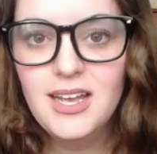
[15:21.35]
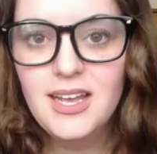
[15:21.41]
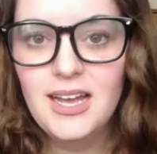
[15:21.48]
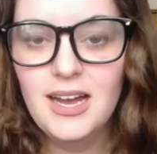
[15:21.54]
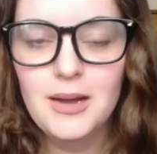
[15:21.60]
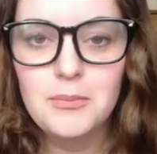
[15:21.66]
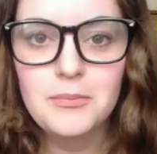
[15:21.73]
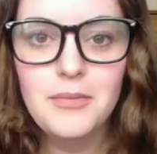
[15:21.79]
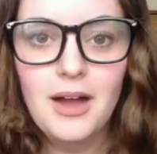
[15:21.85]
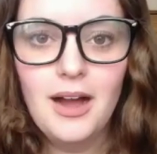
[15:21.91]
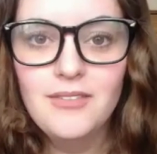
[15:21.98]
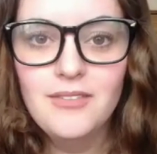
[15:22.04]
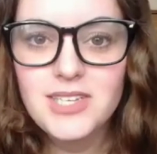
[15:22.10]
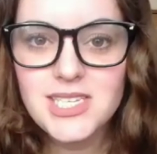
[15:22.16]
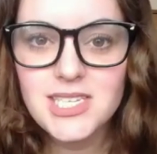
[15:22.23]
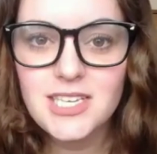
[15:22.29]
Um,
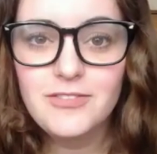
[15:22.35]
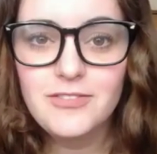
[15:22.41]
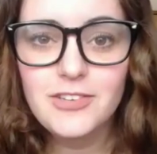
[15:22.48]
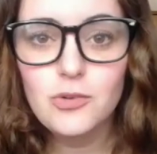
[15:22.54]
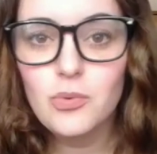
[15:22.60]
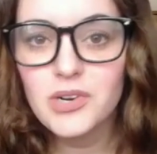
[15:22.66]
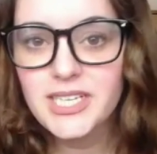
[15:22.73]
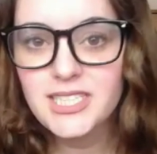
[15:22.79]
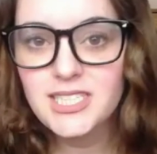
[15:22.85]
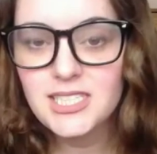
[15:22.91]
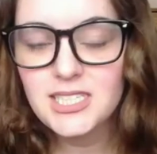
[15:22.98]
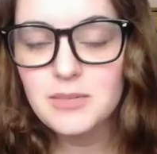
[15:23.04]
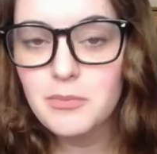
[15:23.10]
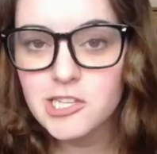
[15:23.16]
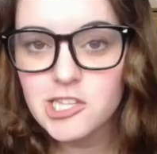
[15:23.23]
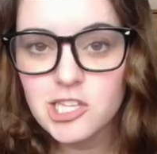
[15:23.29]
obviously, if you're working in
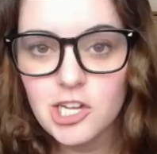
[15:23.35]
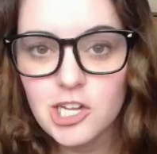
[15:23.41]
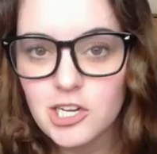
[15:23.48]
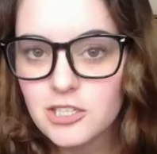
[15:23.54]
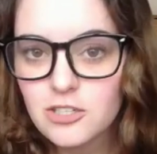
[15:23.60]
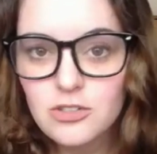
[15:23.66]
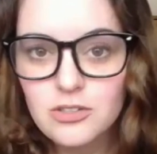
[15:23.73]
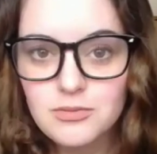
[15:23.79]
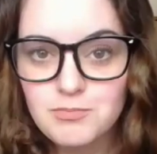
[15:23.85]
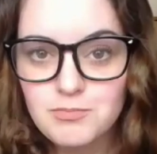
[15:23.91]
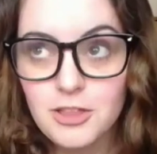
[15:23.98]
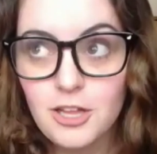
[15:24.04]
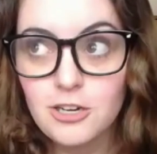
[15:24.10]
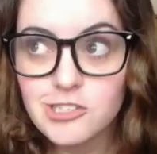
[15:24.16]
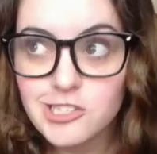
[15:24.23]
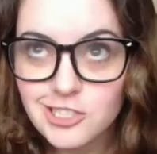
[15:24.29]
a much larger,
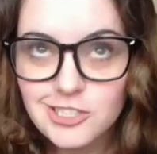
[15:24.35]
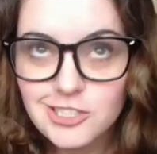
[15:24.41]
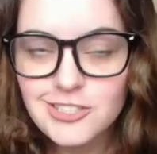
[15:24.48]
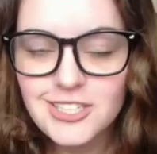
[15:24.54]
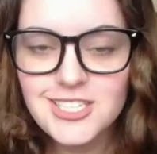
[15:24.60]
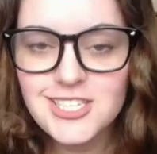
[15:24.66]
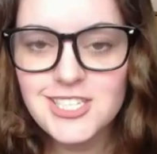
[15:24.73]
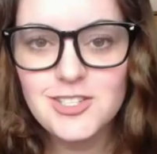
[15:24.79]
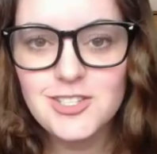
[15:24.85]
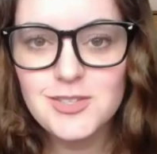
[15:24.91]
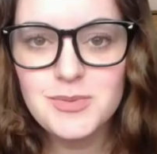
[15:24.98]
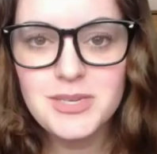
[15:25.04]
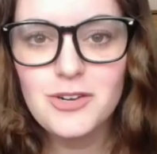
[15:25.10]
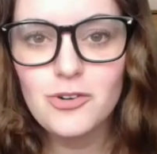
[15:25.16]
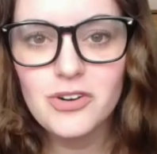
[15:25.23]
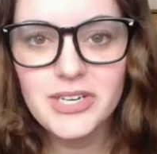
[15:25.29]
larger, excuse
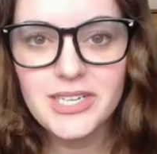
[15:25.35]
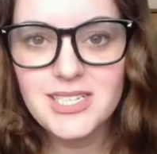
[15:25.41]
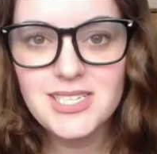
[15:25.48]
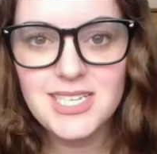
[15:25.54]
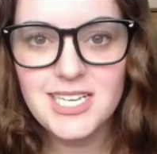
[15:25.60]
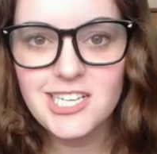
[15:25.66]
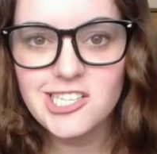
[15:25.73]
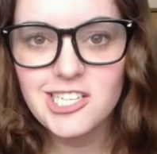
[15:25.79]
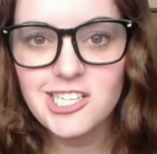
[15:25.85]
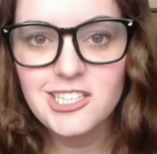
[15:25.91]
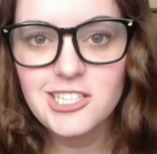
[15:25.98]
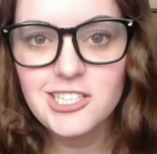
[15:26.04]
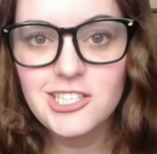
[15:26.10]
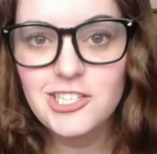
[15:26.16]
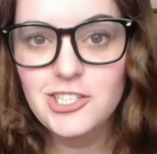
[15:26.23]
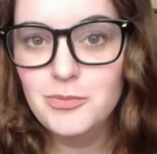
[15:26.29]
me,
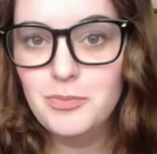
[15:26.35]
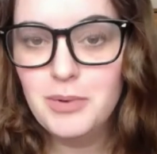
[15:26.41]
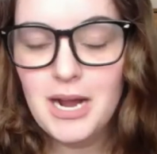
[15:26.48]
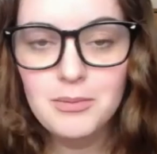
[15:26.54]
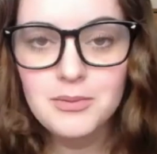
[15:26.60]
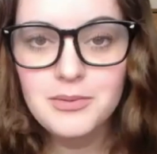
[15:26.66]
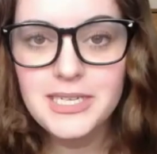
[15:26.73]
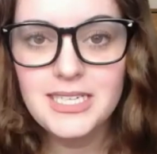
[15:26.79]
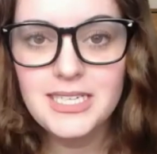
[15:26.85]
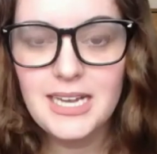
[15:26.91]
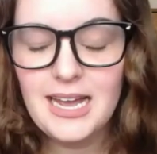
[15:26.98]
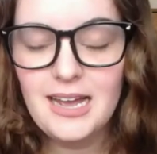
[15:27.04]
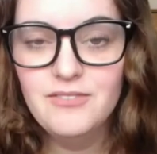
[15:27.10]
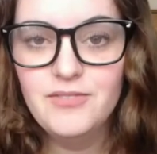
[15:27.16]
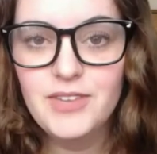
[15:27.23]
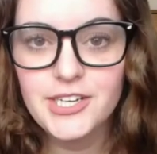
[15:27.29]
organization, you're probably going to
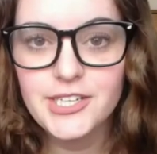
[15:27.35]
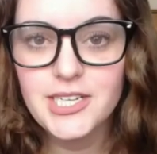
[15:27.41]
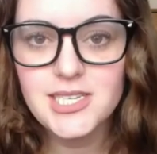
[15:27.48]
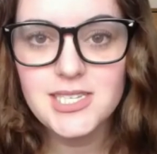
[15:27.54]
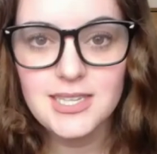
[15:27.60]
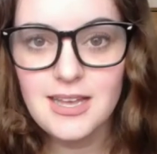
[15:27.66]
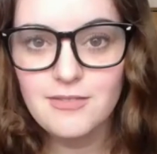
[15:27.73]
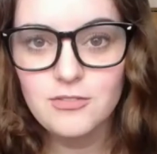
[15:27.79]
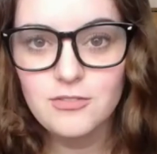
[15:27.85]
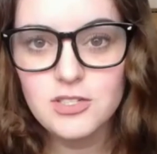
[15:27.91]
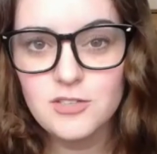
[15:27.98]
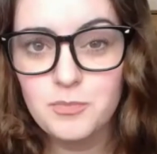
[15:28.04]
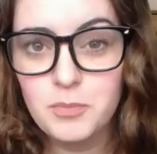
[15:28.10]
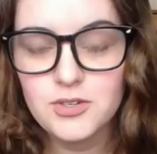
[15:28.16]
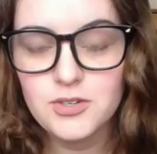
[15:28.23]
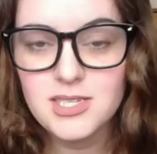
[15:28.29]
have various levels
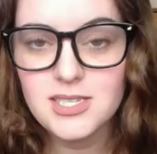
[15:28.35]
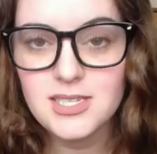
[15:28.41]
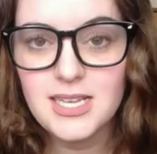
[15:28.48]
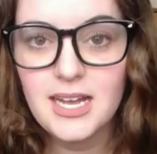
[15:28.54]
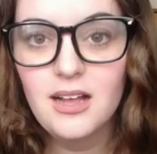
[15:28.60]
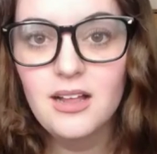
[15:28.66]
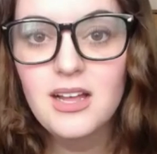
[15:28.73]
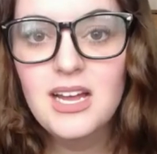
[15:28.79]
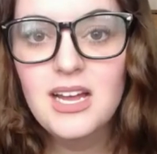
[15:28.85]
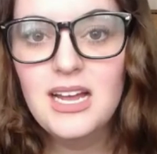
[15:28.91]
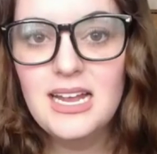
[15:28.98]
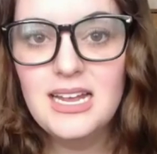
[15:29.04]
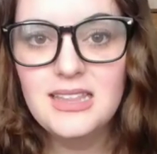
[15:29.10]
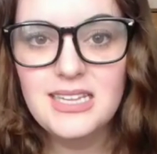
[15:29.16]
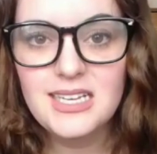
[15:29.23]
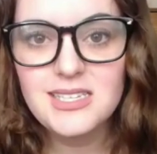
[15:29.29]
of personnel,
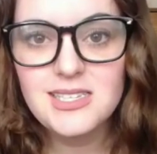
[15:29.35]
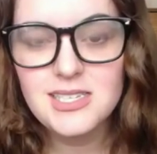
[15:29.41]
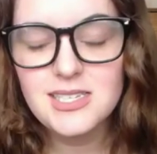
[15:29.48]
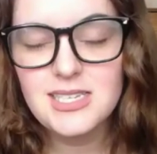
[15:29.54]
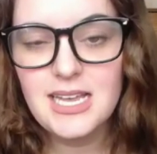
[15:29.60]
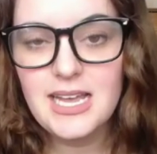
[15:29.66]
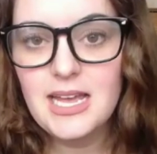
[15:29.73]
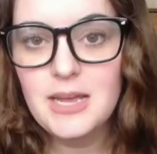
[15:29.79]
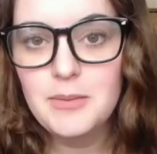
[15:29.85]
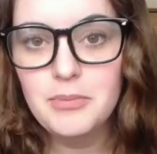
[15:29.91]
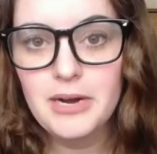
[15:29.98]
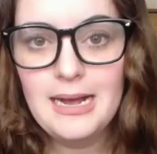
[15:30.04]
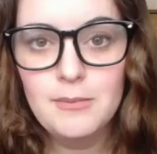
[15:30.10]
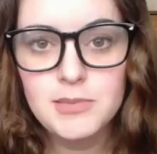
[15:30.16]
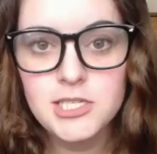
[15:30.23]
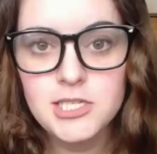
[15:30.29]
and that's to say,
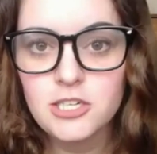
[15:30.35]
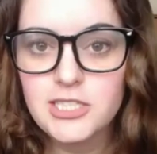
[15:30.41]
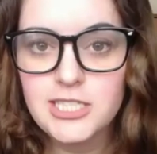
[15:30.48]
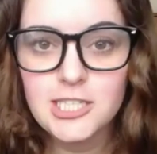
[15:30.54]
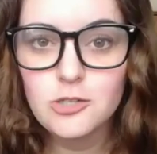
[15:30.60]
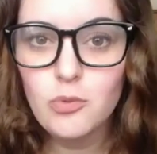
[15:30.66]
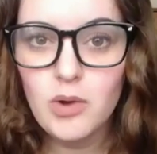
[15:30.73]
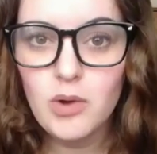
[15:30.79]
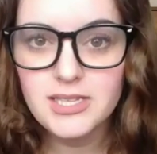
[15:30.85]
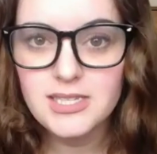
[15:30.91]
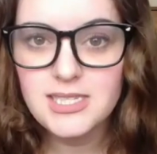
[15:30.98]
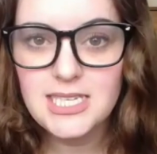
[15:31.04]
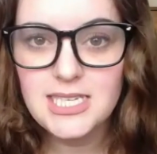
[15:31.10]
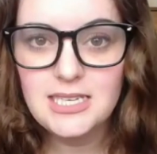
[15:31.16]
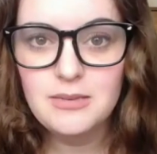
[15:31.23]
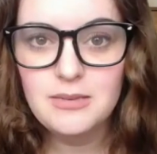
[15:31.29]
perhaps your tier one
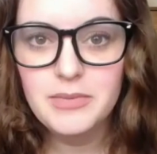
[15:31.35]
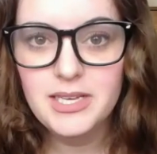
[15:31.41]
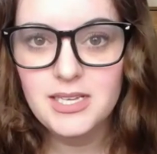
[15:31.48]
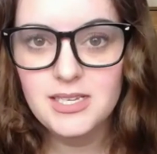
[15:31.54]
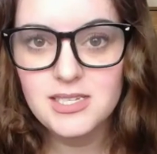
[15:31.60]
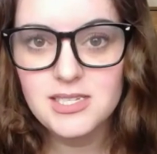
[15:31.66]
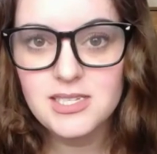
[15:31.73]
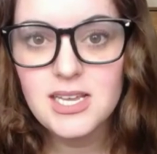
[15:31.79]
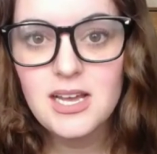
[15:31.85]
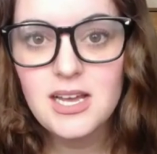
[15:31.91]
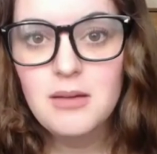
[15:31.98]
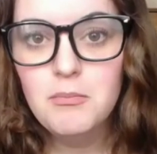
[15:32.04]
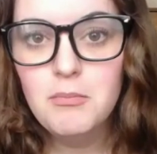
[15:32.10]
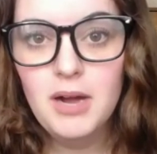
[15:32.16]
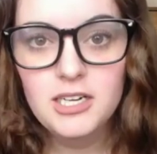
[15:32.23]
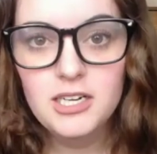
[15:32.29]
team is
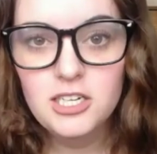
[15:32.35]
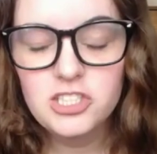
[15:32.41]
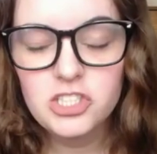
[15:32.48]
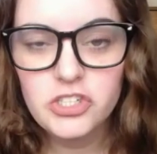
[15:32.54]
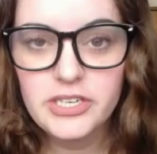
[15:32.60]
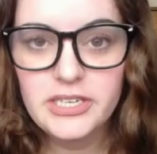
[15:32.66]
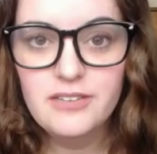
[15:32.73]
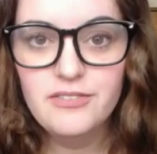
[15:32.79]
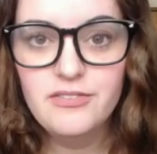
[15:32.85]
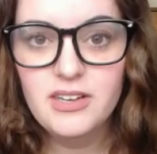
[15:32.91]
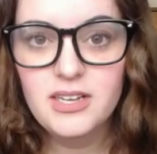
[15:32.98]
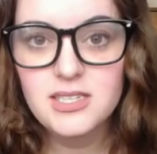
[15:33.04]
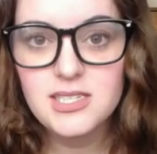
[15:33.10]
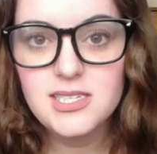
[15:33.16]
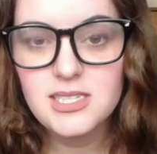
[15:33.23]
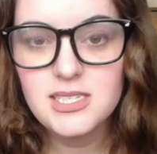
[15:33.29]
monitoring
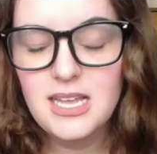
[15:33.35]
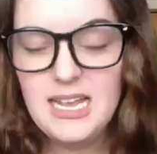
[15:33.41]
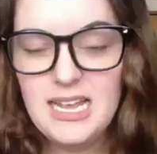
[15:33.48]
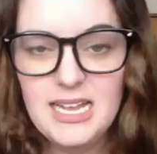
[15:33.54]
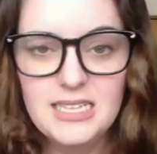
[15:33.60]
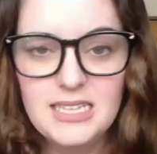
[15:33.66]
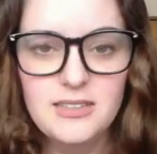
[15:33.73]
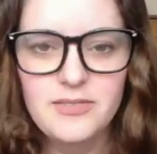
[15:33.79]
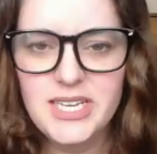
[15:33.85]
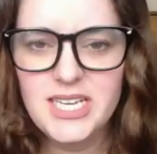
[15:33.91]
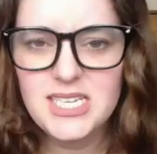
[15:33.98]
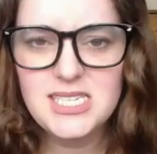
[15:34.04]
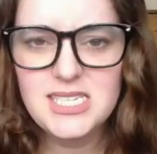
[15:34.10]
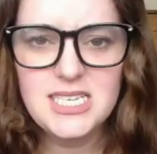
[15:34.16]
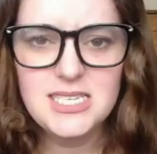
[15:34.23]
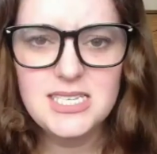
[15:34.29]
events and if they
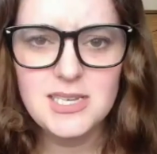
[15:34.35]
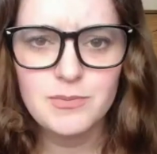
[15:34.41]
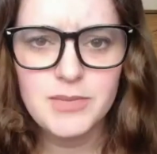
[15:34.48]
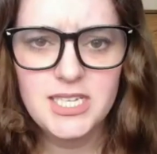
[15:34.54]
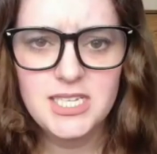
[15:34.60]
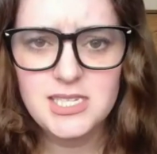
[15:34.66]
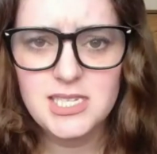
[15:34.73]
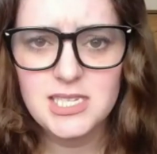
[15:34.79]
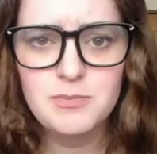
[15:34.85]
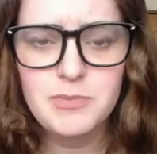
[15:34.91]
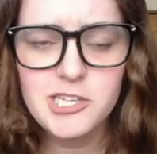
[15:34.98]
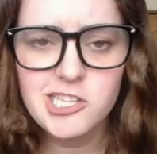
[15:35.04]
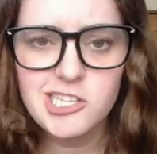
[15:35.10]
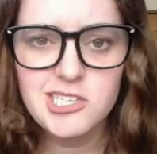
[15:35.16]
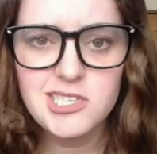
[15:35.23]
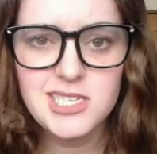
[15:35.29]
see something
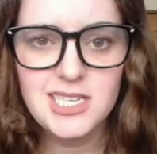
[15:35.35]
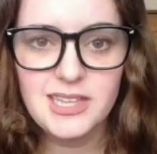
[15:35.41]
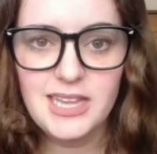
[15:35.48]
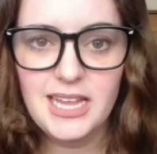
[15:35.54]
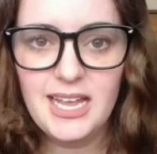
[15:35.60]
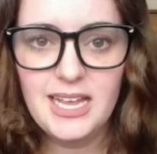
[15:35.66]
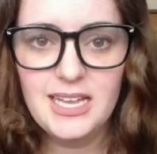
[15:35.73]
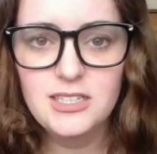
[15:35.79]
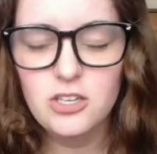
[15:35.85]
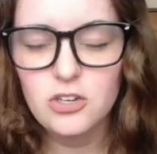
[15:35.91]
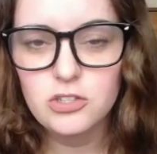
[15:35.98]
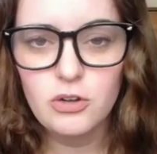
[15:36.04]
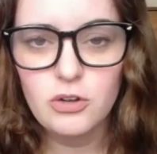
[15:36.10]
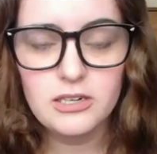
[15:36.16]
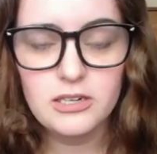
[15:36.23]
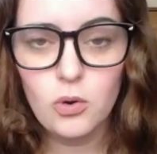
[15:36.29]
suspicious that they don't
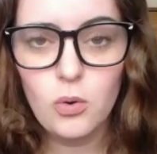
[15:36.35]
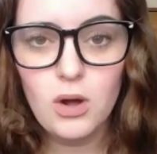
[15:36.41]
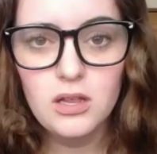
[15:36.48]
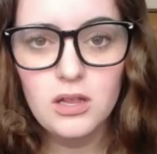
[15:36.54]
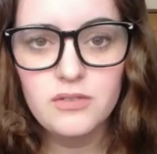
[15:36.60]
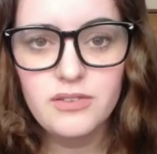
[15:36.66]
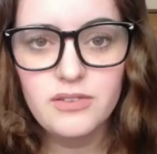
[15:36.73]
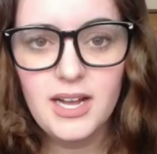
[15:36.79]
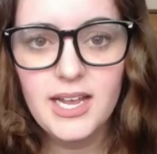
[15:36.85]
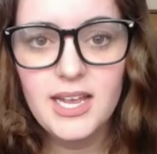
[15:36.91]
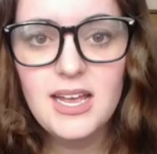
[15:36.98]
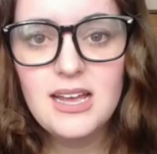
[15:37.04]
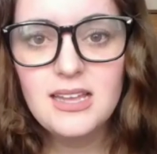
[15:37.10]
know how to qualify,